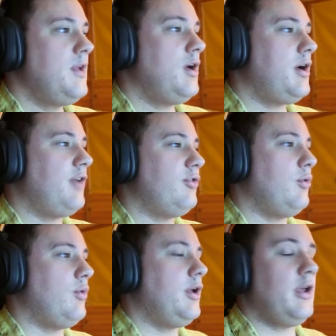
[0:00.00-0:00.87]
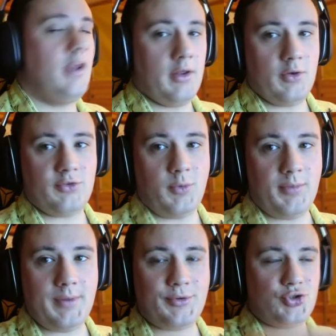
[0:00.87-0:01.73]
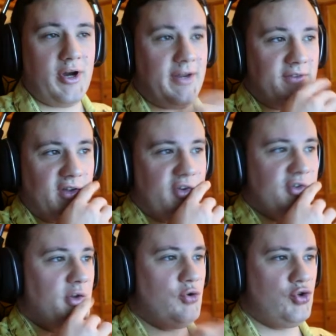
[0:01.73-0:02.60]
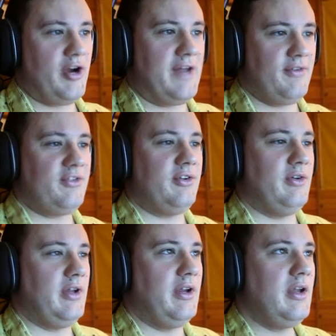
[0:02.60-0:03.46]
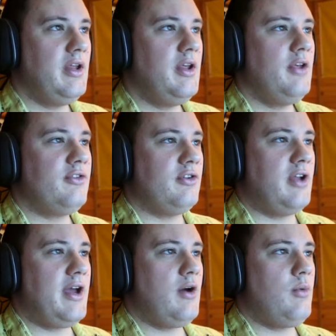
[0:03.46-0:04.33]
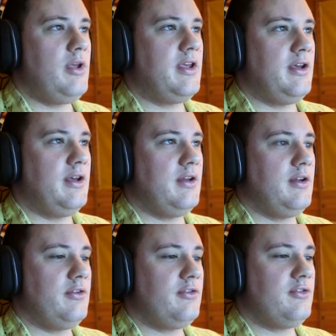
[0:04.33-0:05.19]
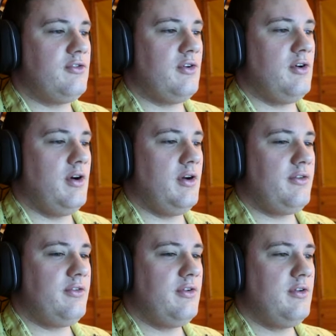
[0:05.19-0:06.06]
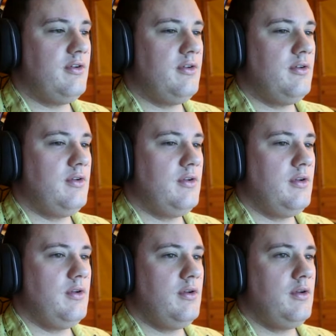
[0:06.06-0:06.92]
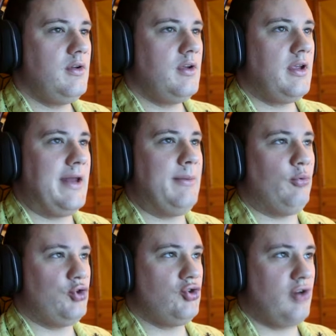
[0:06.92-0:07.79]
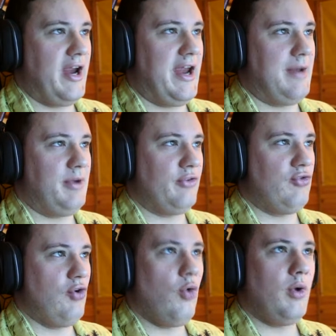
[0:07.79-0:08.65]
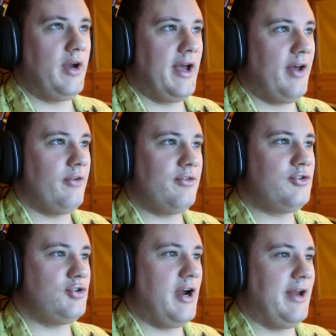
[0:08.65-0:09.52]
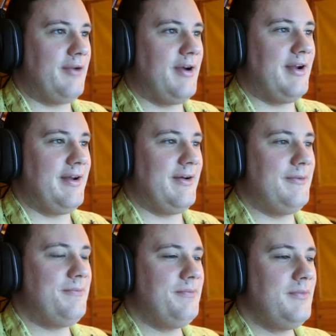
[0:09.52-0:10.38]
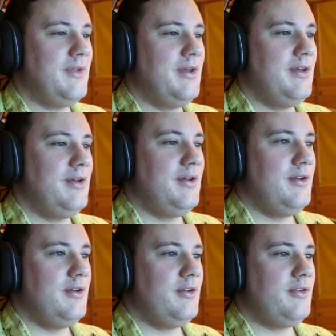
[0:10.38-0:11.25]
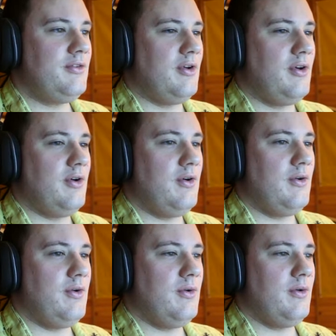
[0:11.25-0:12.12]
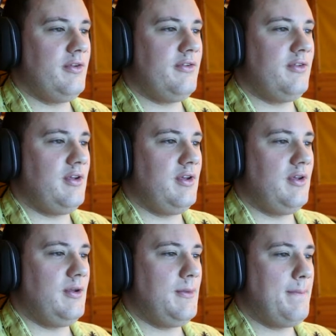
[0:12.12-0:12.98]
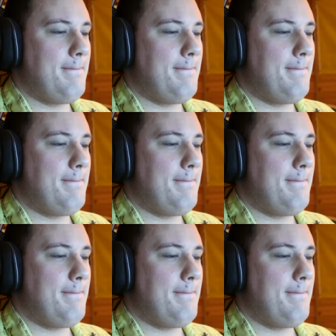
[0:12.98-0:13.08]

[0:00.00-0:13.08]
Okay, so we built up a little training facility. So now we can start getting people trained because no one has training right now. So let's see.